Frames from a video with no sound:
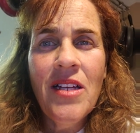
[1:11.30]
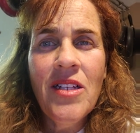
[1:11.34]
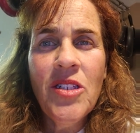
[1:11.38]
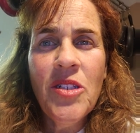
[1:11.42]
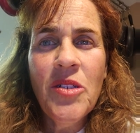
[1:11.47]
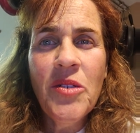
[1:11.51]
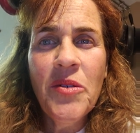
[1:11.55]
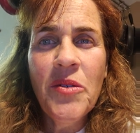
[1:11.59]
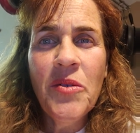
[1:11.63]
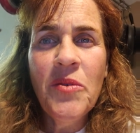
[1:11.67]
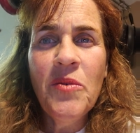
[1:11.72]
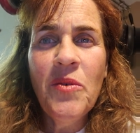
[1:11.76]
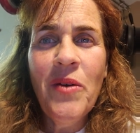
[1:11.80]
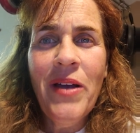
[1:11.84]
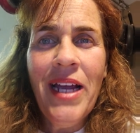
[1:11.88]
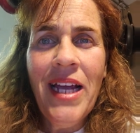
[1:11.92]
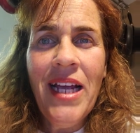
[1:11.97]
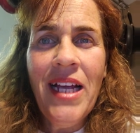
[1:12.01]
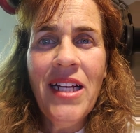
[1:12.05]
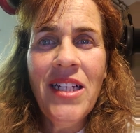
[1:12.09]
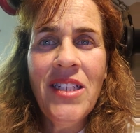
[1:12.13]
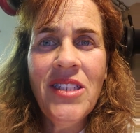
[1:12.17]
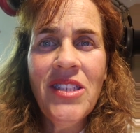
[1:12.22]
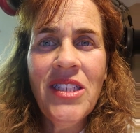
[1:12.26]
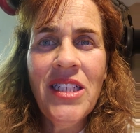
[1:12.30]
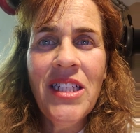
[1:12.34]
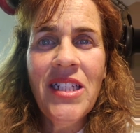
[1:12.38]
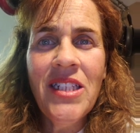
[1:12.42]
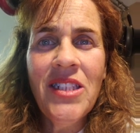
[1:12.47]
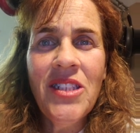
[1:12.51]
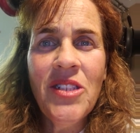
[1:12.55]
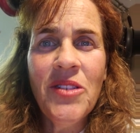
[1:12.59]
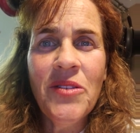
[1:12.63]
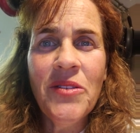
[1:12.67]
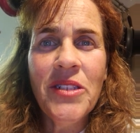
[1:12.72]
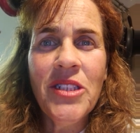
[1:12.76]
To arrange
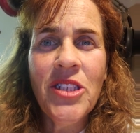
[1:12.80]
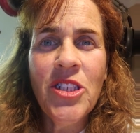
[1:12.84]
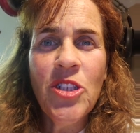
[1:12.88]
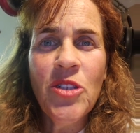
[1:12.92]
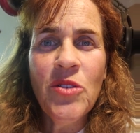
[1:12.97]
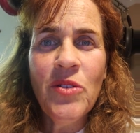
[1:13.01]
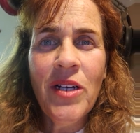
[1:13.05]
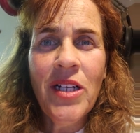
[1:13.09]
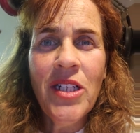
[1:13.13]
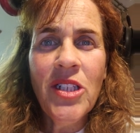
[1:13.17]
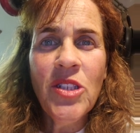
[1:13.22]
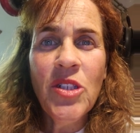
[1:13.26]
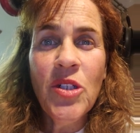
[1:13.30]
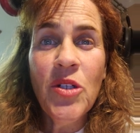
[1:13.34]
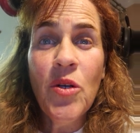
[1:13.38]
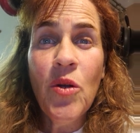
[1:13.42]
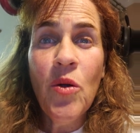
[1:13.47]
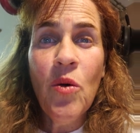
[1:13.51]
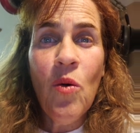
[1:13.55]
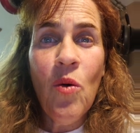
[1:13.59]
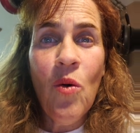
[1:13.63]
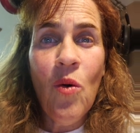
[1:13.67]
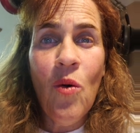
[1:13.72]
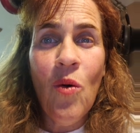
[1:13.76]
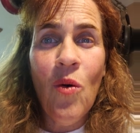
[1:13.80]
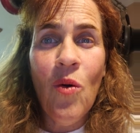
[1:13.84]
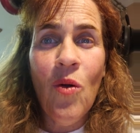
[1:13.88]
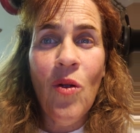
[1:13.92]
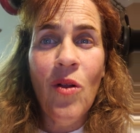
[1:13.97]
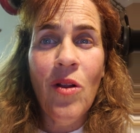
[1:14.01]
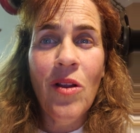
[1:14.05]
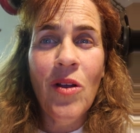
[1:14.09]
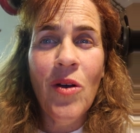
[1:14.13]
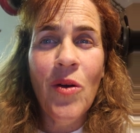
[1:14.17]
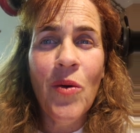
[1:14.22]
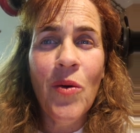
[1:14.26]
into a structured
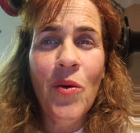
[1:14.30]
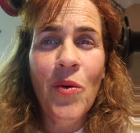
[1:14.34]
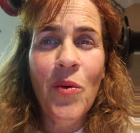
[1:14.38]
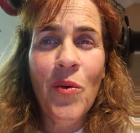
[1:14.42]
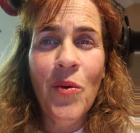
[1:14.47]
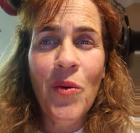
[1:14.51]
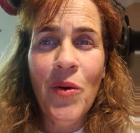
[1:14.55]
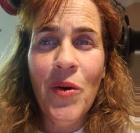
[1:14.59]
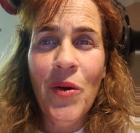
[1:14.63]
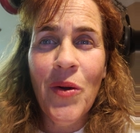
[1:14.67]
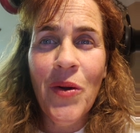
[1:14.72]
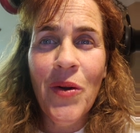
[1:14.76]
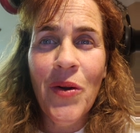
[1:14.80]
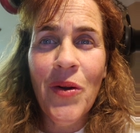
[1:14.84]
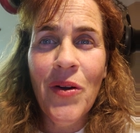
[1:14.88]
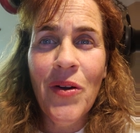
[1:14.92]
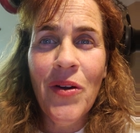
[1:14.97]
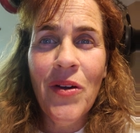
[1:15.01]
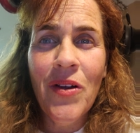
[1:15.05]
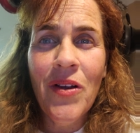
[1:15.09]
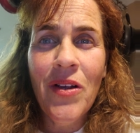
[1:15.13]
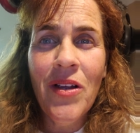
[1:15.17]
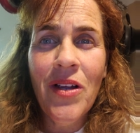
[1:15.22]
whole or order,